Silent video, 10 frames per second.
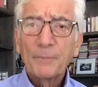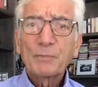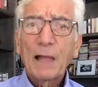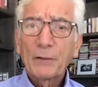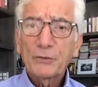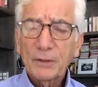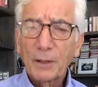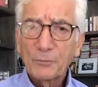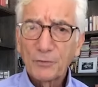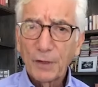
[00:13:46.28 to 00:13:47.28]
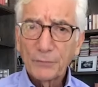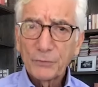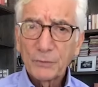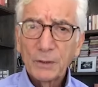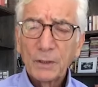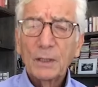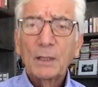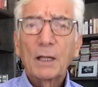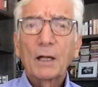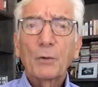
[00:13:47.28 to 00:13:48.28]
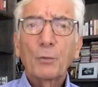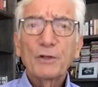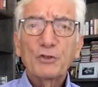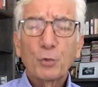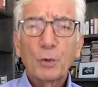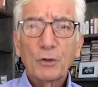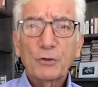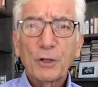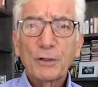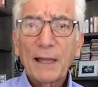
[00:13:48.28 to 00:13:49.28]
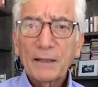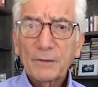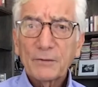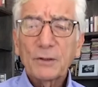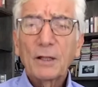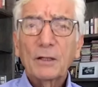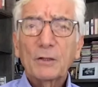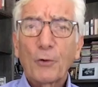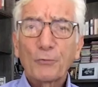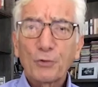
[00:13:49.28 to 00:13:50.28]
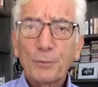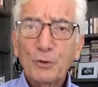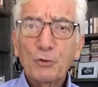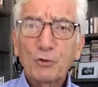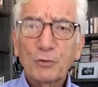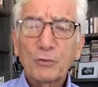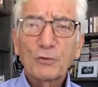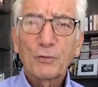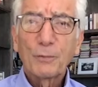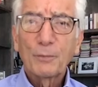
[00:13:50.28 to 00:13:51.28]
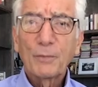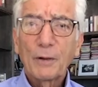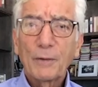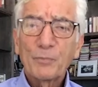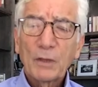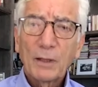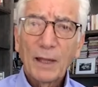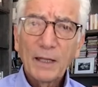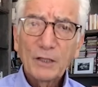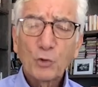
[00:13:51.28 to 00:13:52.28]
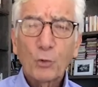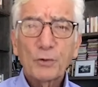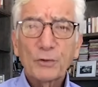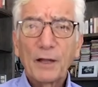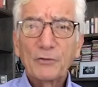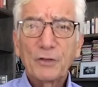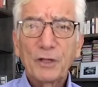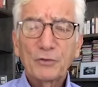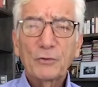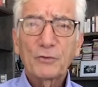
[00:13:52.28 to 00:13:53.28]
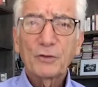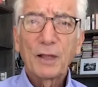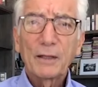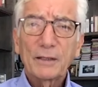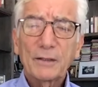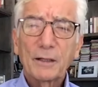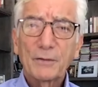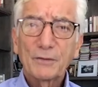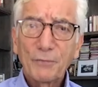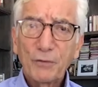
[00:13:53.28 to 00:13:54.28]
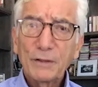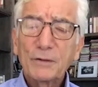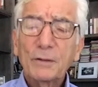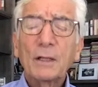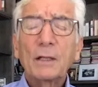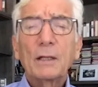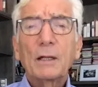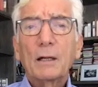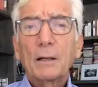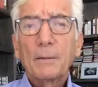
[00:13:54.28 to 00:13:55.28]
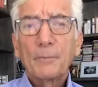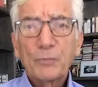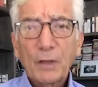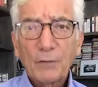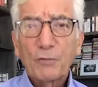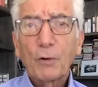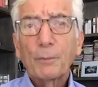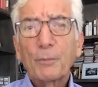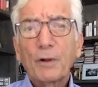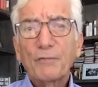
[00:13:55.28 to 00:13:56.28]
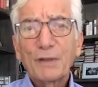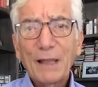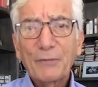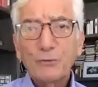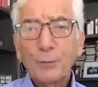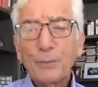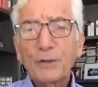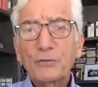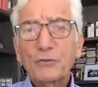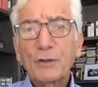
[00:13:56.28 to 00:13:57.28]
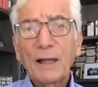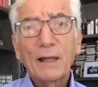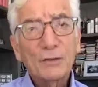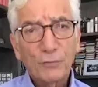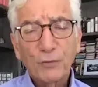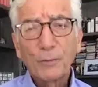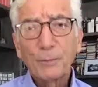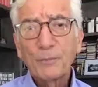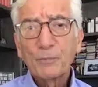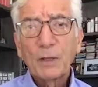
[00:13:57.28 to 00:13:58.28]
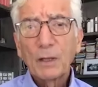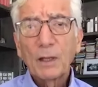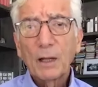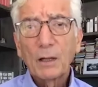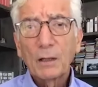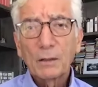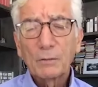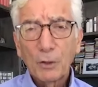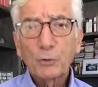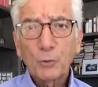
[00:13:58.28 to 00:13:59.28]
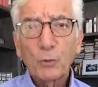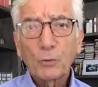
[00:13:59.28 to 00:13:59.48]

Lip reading: outcomes fund, which will collect contributions from aid organizations like DFID, from philanthropists, and from local